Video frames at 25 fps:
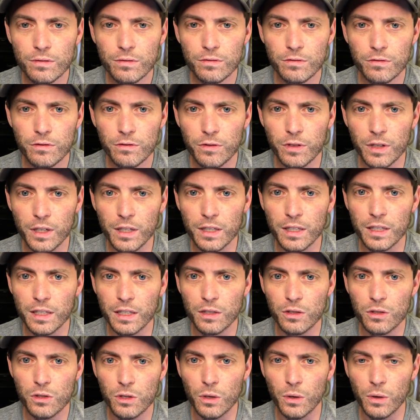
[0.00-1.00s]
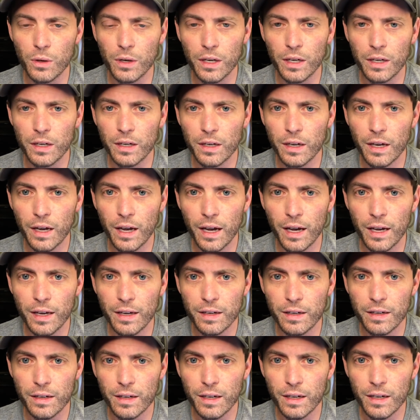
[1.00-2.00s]
feeling to it,
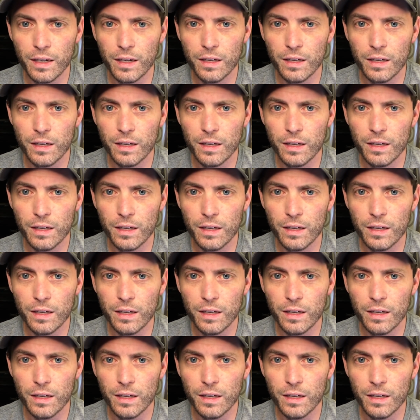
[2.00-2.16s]
and uh,